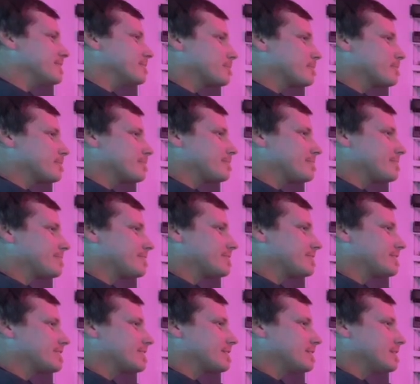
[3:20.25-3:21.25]
right. talk about that.
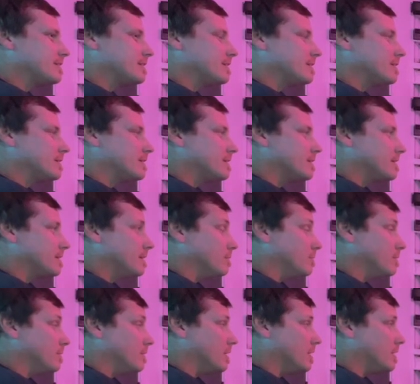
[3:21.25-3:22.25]

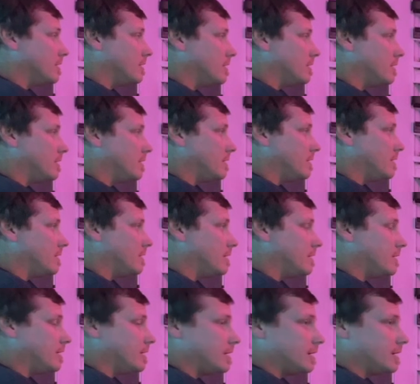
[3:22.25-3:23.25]

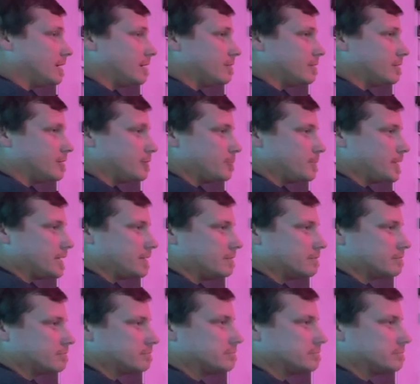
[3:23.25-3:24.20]
what do you mean?